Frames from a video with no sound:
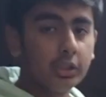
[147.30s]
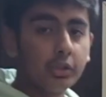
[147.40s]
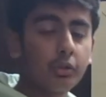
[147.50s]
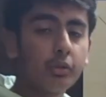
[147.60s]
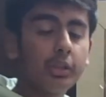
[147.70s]

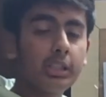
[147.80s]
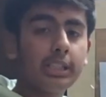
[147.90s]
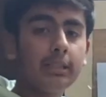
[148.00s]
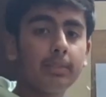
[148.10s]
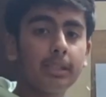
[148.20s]

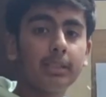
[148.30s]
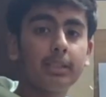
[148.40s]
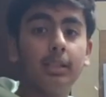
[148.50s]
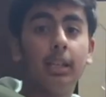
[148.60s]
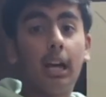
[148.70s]
Sonority
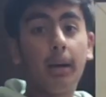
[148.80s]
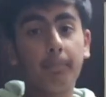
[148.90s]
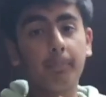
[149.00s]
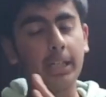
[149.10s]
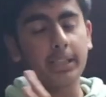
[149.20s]
means
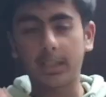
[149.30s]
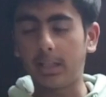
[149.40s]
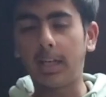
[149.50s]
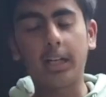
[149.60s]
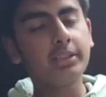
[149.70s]

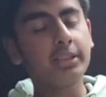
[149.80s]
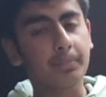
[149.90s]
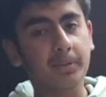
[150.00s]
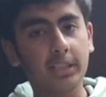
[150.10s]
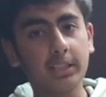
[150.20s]
a
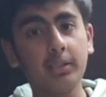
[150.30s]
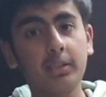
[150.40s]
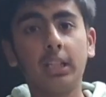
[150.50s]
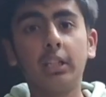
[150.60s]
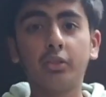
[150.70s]

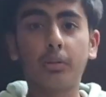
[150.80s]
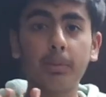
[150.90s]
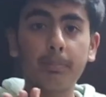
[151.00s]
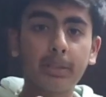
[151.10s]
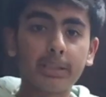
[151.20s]
substance should
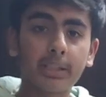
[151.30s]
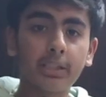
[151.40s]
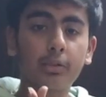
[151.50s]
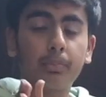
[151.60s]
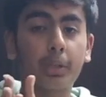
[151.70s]
be
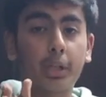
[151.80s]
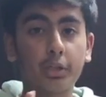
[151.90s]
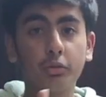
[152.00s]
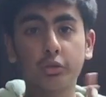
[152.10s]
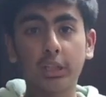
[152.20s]
beaten to
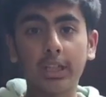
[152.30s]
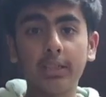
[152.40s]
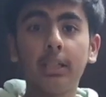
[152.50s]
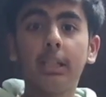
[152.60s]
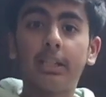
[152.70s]
produce
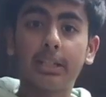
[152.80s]
an